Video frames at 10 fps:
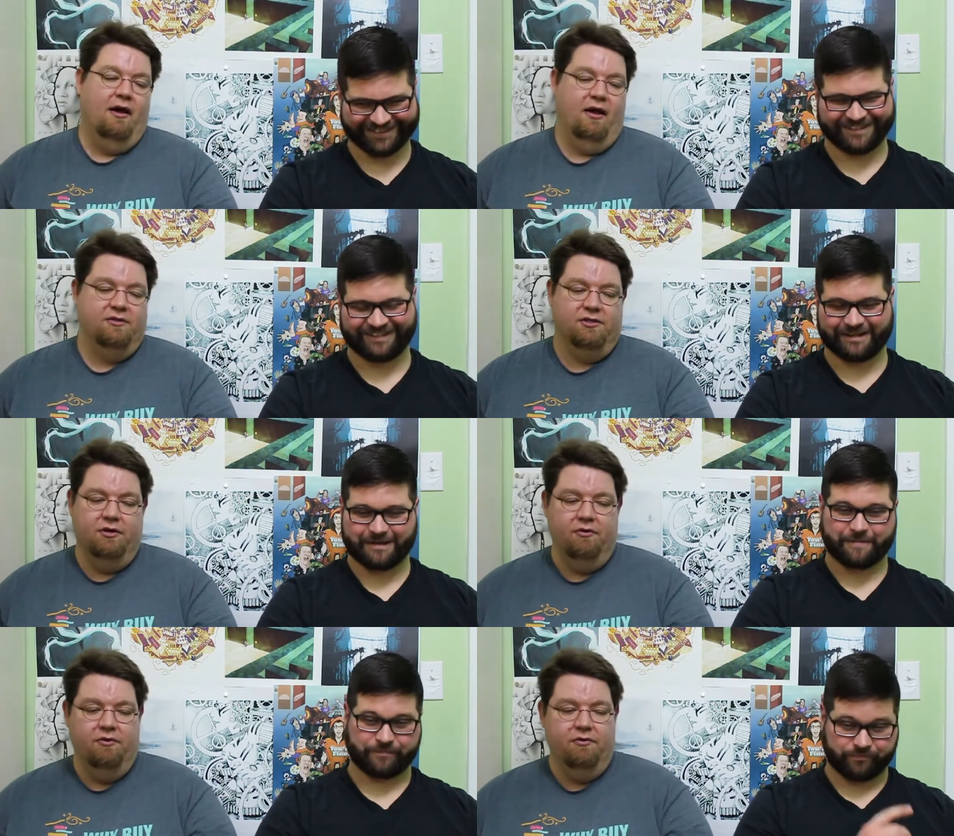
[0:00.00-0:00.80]
Speaker 1: Uh,
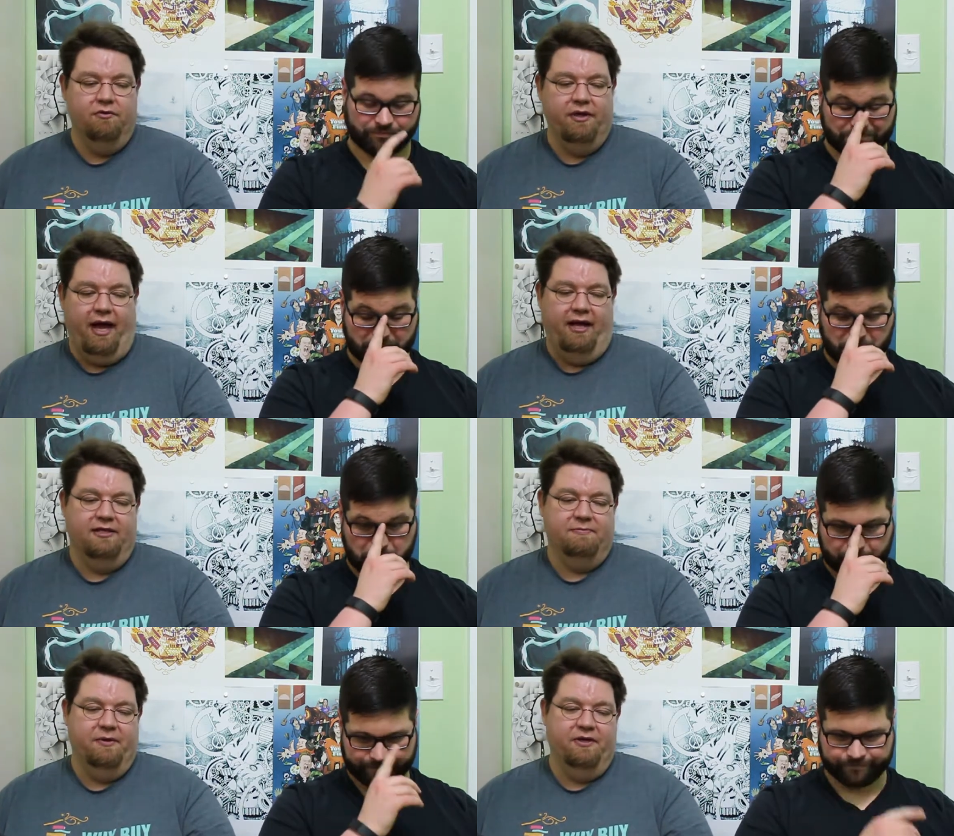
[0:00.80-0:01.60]
so yeah,
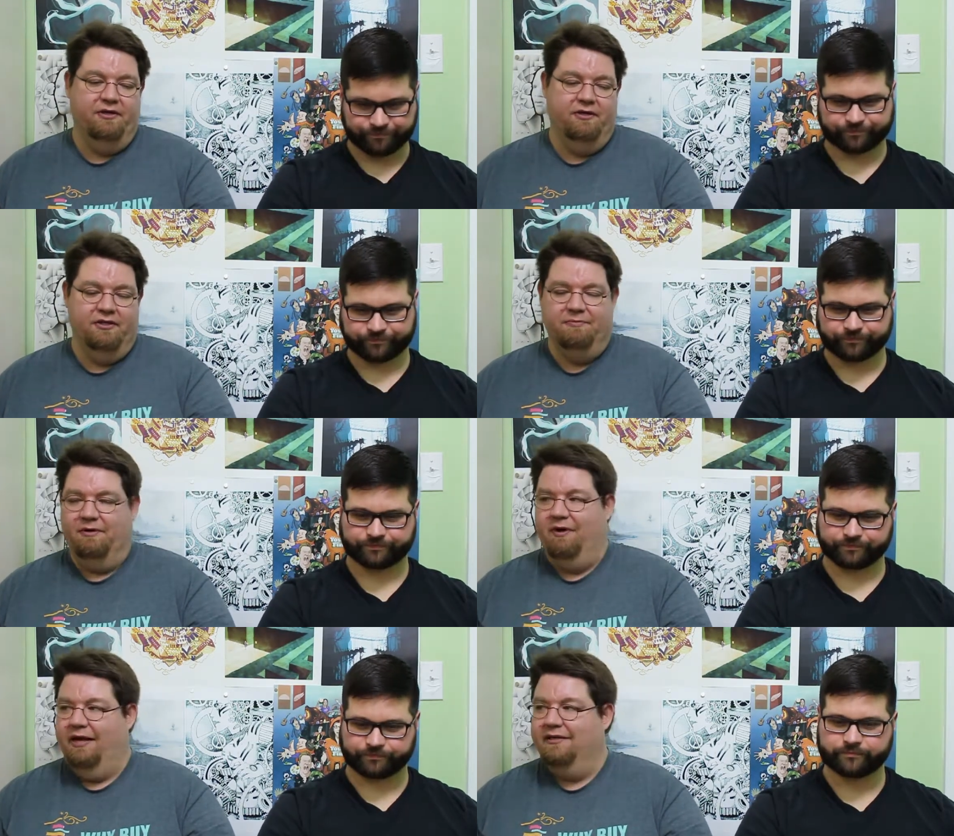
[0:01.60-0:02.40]
it's been it's been
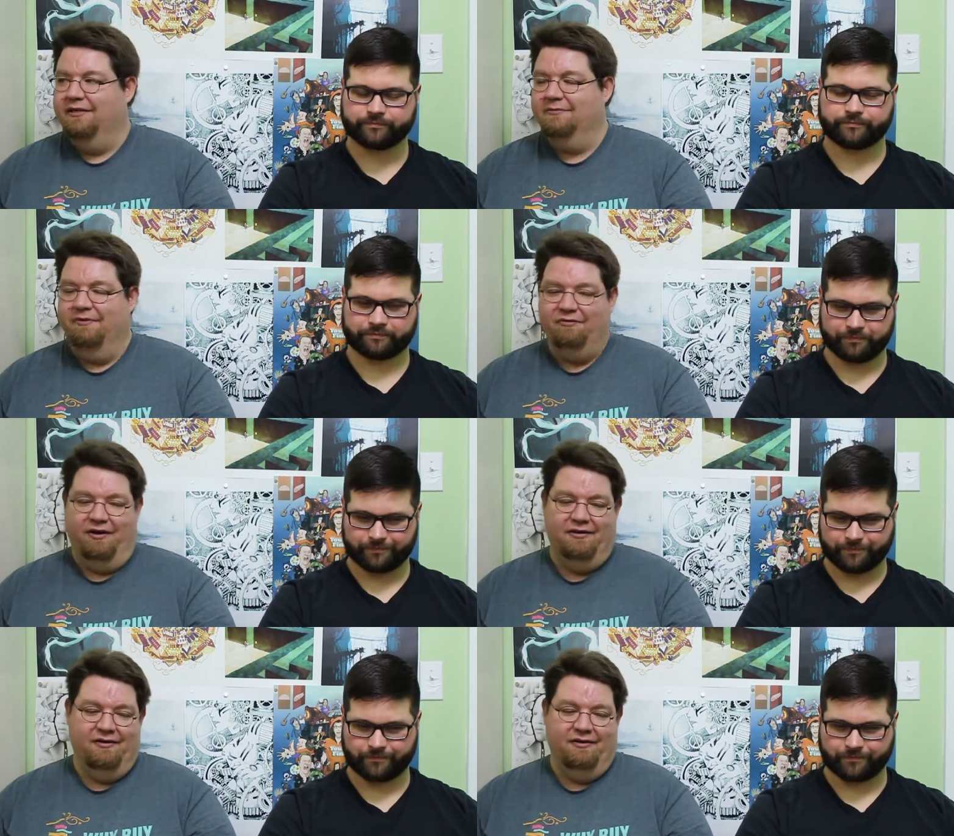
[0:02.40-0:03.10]
a ride. It's been fun.